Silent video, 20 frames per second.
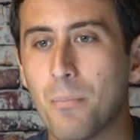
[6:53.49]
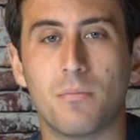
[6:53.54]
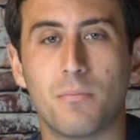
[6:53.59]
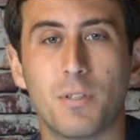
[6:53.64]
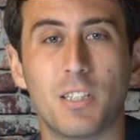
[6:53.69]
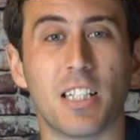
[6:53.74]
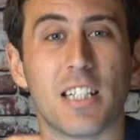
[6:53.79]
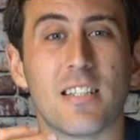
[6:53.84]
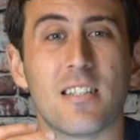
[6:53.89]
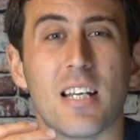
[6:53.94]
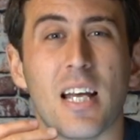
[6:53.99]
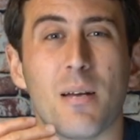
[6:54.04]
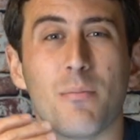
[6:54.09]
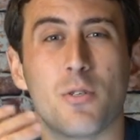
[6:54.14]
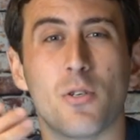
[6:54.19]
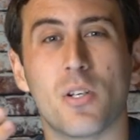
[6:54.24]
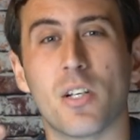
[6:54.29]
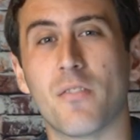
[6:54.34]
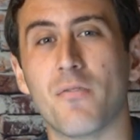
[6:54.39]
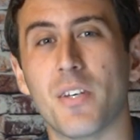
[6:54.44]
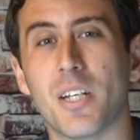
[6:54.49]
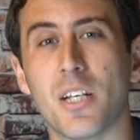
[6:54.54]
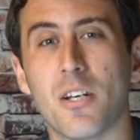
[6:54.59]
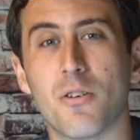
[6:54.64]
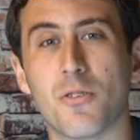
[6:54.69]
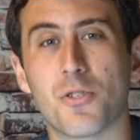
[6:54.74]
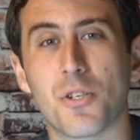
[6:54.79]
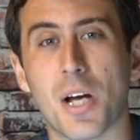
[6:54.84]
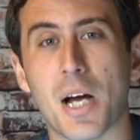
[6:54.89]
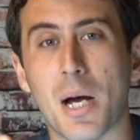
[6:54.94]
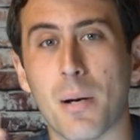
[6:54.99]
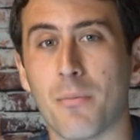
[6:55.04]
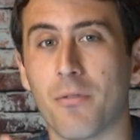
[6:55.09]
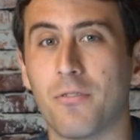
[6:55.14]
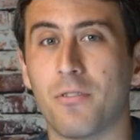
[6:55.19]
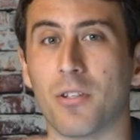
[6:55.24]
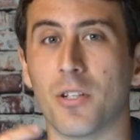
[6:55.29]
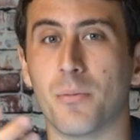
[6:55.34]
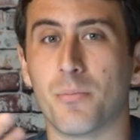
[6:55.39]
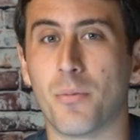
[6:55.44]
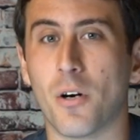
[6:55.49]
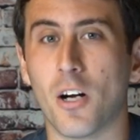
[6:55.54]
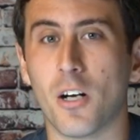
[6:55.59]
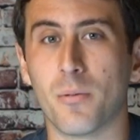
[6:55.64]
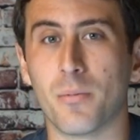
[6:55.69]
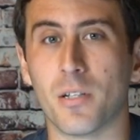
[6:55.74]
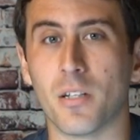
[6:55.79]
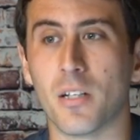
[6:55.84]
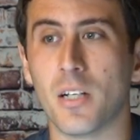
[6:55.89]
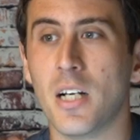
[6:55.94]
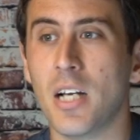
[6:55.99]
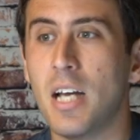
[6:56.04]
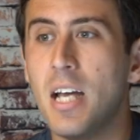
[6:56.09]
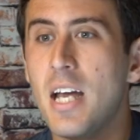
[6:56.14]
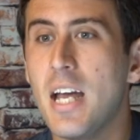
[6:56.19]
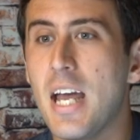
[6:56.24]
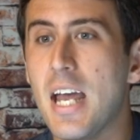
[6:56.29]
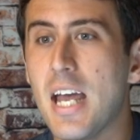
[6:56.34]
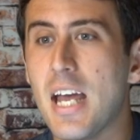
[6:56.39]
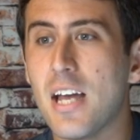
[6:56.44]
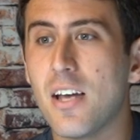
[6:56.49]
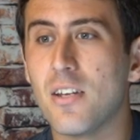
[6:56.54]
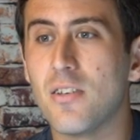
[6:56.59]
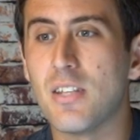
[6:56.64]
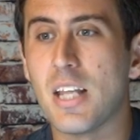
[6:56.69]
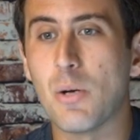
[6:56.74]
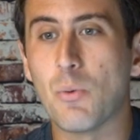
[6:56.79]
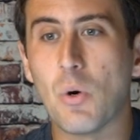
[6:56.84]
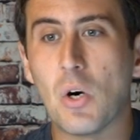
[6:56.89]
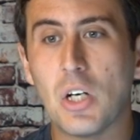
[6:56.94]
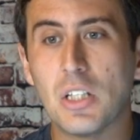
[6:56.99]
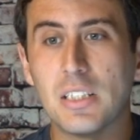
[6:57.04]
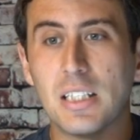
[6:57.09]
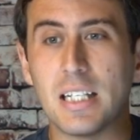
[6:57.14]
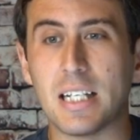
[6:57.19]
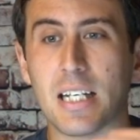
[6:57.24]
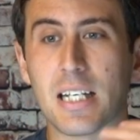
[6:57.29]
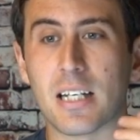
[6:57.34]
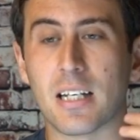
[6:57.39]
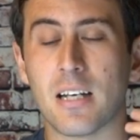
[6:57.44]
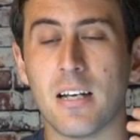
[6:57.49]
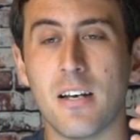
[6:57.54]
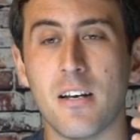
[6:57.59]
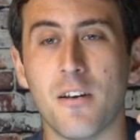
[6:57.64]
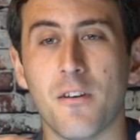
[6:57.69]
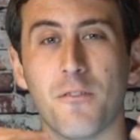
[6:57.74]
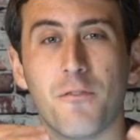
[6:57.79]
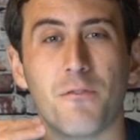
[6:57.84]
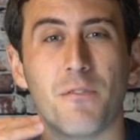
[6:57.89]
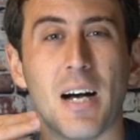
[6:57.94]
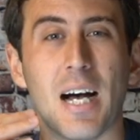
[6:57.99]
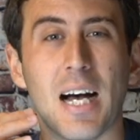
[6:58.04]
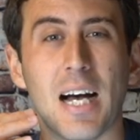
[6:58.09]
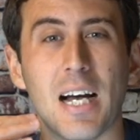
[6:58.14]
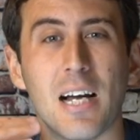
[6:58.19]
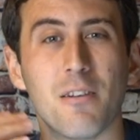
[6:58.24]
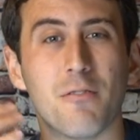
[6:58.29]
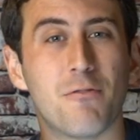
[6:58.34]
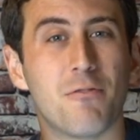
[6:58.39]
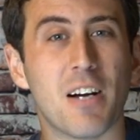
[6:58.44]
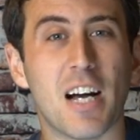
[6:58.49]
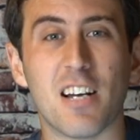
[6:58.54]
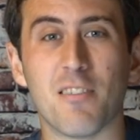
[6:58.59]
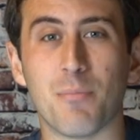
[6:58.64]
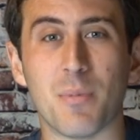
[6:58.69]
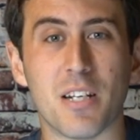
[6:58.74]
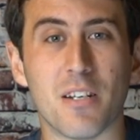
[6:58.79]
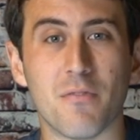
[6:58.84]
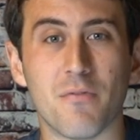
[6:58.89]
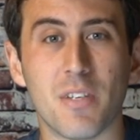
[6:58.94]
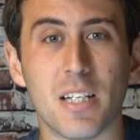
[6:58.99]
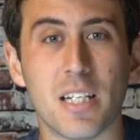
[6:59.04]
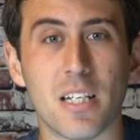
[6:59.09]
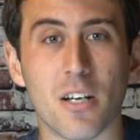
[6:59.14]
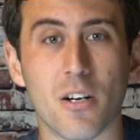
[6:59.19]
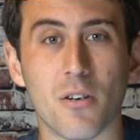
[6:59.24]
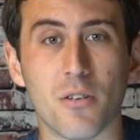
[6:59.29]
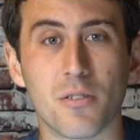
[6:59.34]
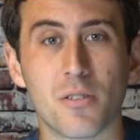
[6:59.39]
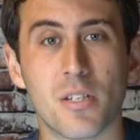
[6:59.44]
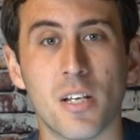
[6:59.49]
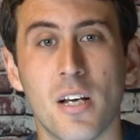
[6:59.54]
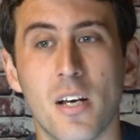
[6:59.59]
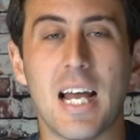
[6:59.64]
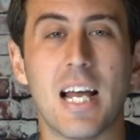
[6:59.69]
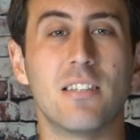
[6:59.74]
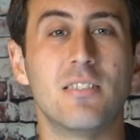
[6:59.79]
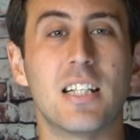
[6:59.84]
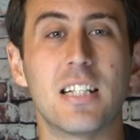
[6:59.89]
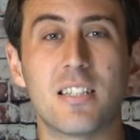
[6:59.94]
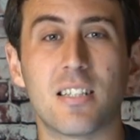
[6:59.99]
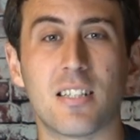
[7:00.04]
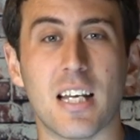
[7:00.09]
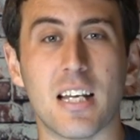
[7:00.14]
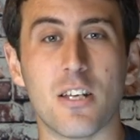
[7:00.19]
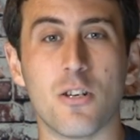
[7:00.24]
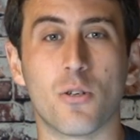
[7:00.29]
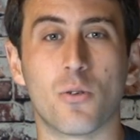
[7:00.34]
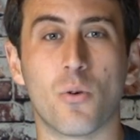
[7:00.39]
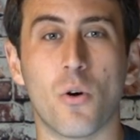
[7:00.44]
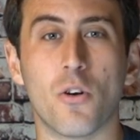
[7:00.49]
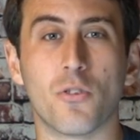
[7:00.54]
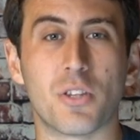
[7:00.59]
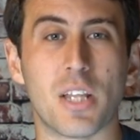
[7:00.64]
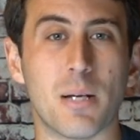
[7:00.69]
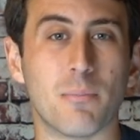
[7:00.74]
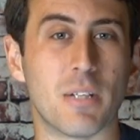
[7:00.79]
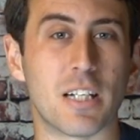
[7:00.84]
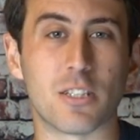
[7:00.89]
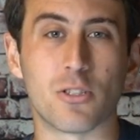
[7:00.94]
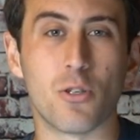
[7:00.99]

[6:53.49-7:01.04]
But let's say I'm doing a video job for a barber and they want like 5-minute videos. And let's say you quote them like